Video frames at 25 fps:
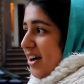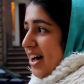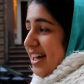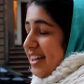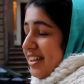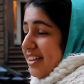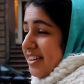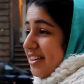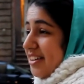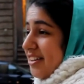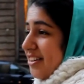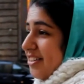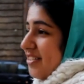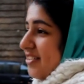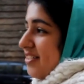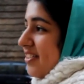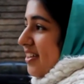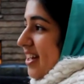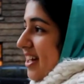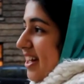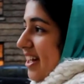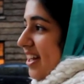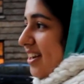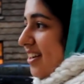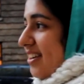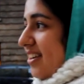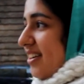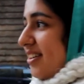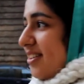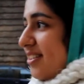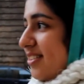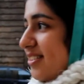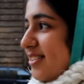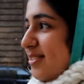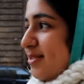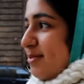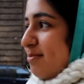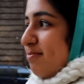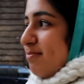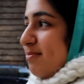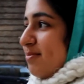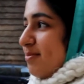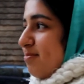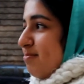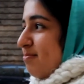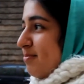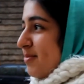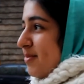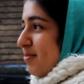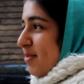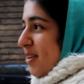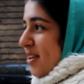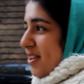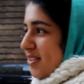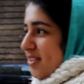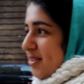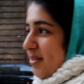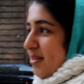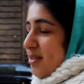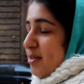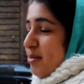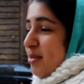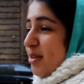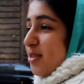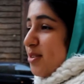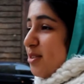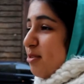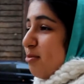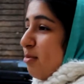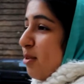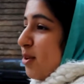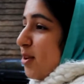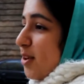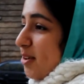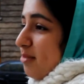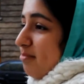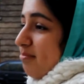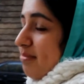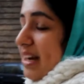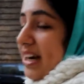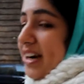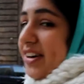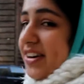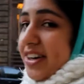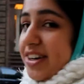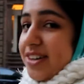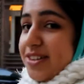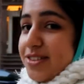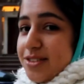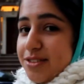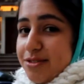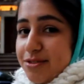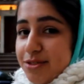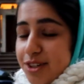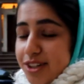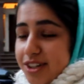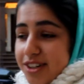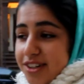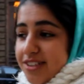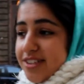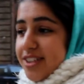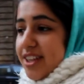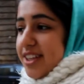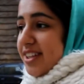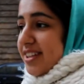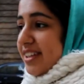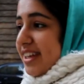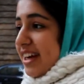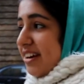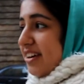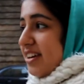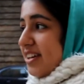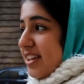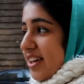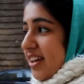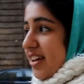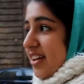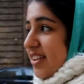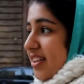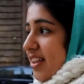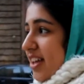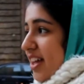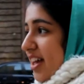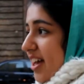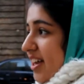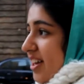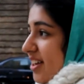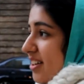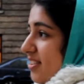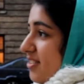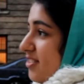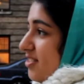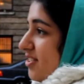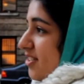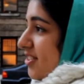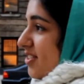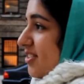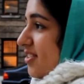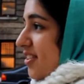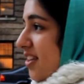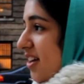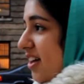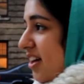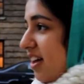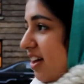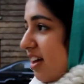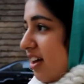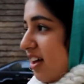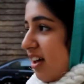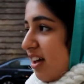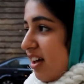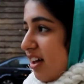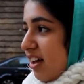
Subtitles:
I learned that some of the most important barriers of worker solidarity online is just the